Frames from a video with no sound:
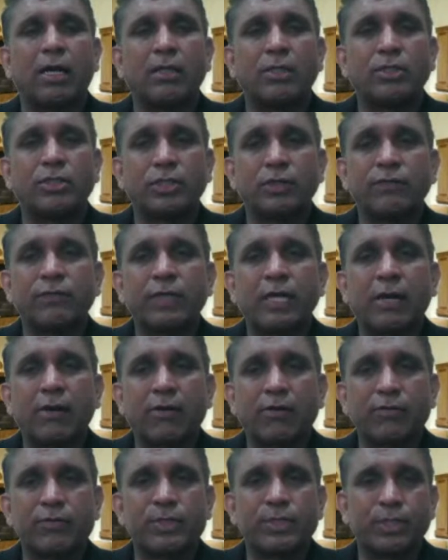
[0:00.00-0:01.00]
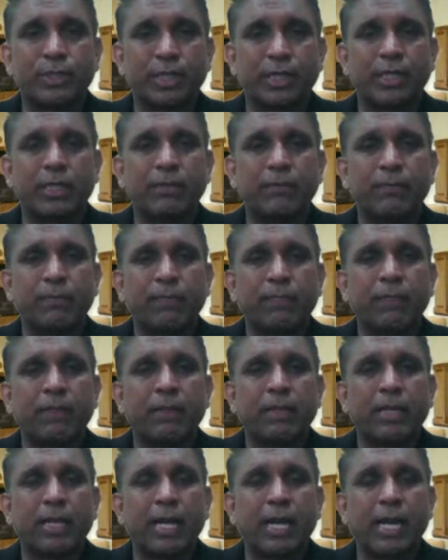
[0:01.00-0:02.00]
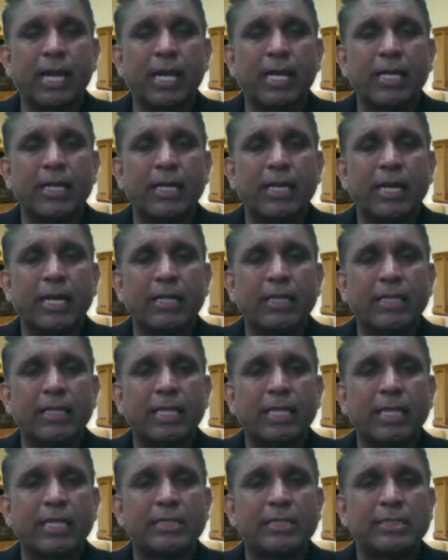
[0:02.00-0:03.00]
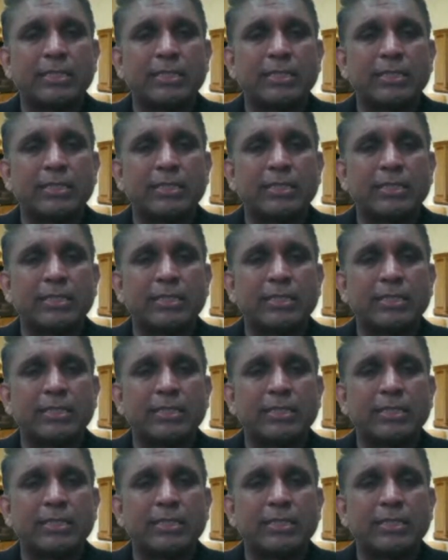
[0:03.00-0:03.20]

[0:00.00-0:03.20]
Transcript: driven out of Syria, and then Syria